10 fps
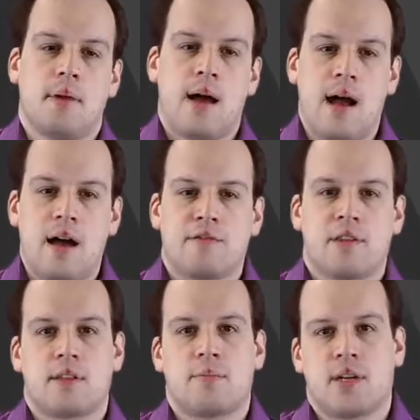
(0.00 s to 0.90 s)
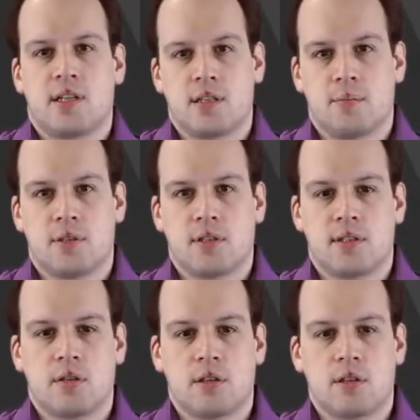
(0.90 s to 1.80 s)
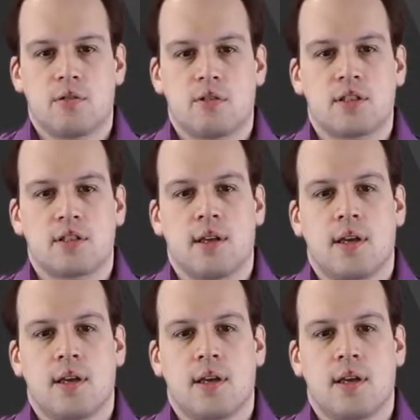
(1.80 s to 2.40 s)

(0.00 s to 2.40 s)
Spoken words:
After the participants took the course,